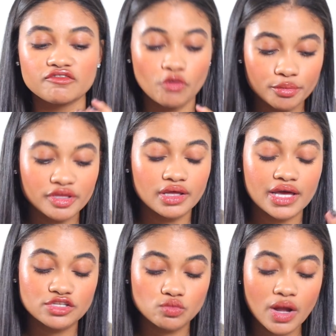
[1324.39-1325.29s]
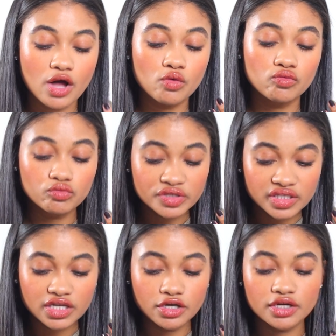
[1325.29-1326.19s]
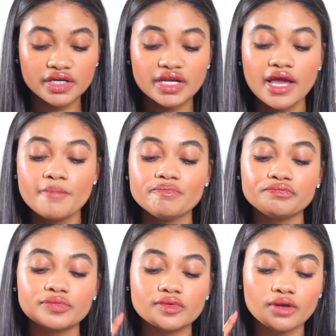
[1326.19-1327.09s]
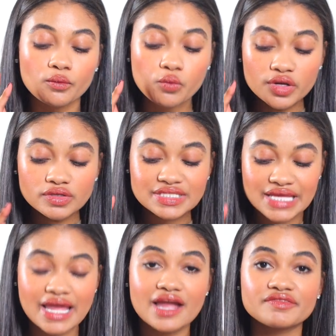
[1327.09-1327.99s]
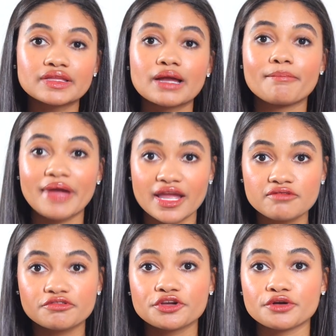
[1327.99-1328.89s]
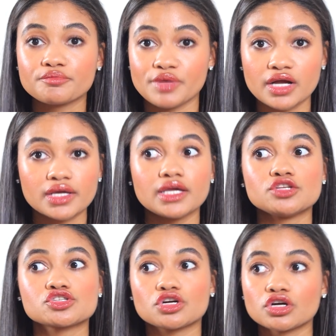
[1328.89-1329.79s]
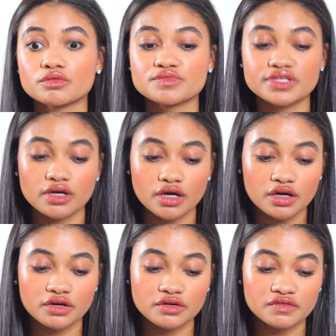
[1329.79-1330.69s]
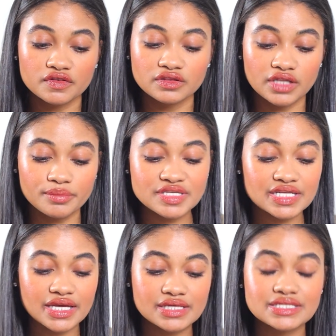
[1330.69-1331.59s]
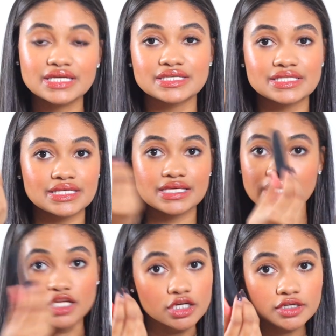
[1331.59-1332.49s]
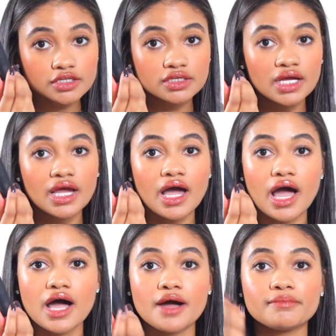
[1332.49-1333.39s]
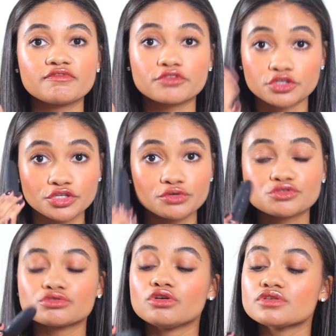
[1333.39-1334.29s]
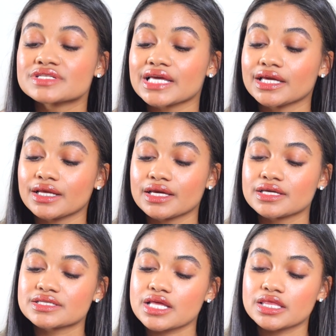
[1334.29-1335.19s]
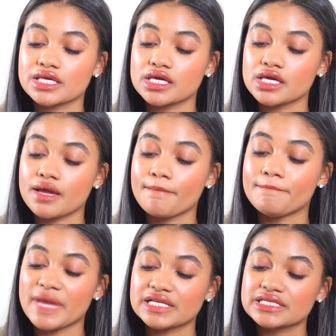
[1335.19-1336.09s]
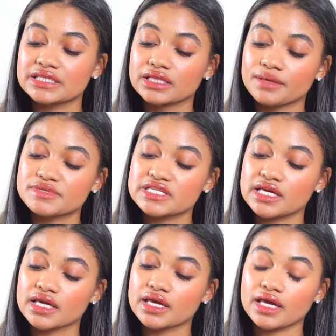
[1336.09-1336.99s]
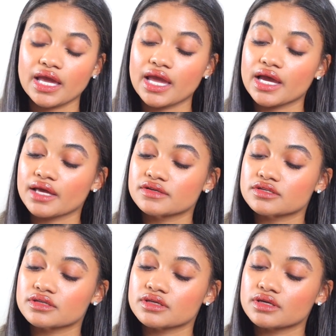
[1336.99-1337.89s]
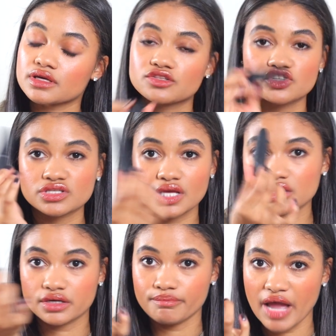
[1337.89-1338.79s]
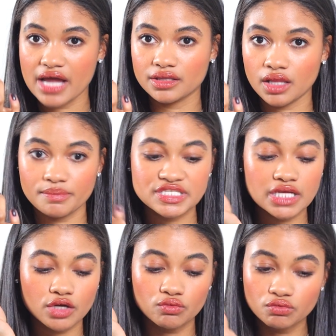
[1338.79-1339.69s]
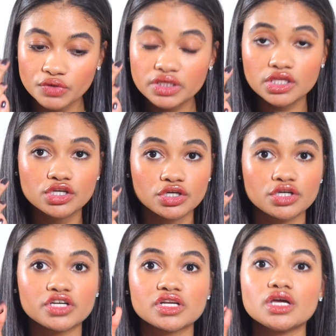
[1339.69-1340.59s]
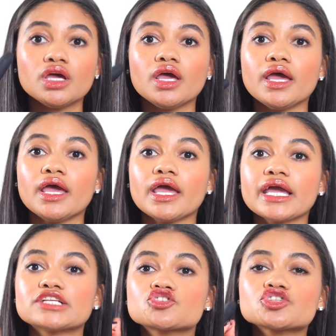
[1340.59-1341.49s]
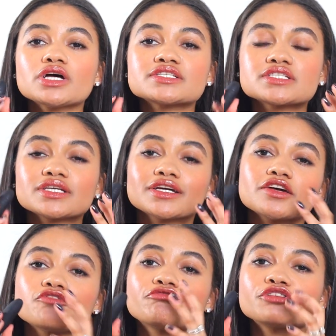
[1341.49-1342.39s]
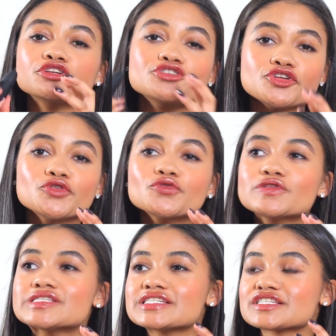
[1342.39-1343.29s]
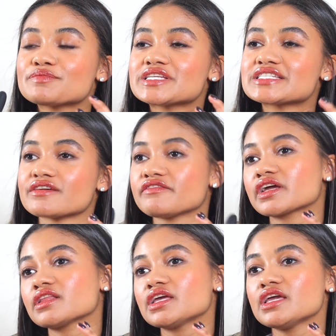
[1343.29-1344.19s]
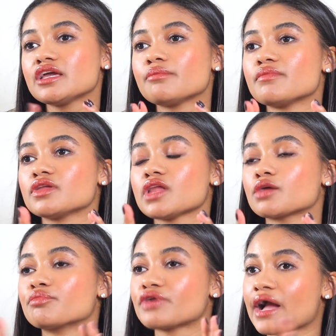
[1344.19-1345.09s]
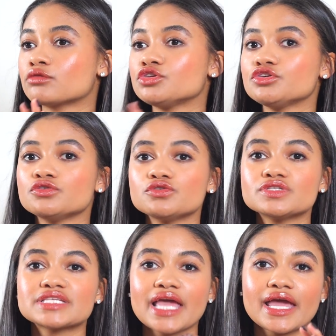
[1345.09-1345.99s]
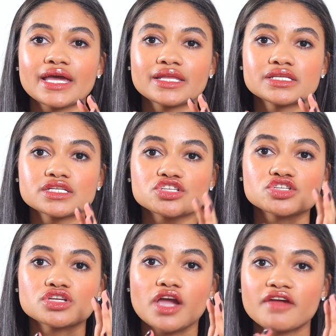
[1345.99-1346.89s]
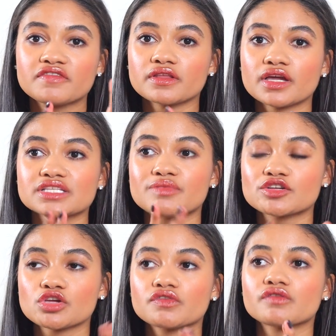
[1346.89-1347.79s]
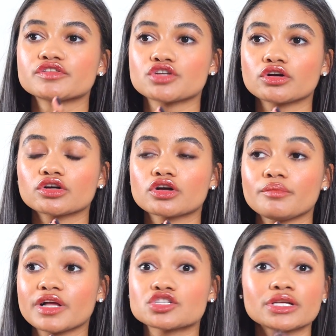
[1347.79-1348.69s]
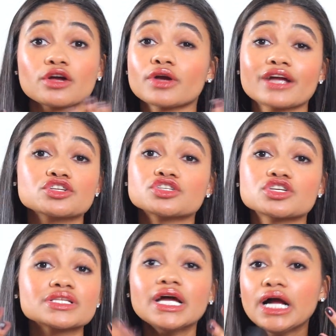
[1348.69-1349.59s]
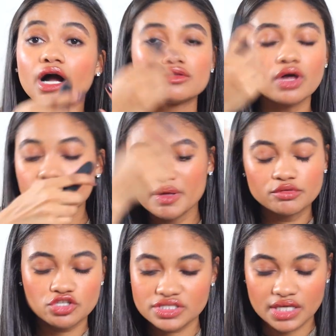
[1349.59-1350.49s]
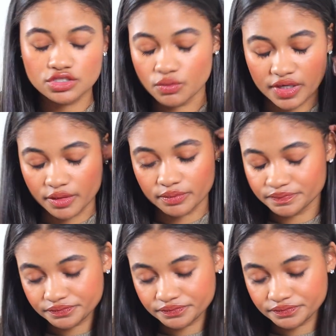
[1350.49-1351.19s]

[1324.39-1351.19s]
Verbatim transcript: formula as well really good I will say I feel like bang for your buck in terms of lipsticks is here. Um, for neutrals, it is the Mented lipstick and it's just like their matte lipstick. Really good. It's just for nudes specifically, like brown nudes and I feel like especially if you have a darker complexion or actually just a lot of people just like to wear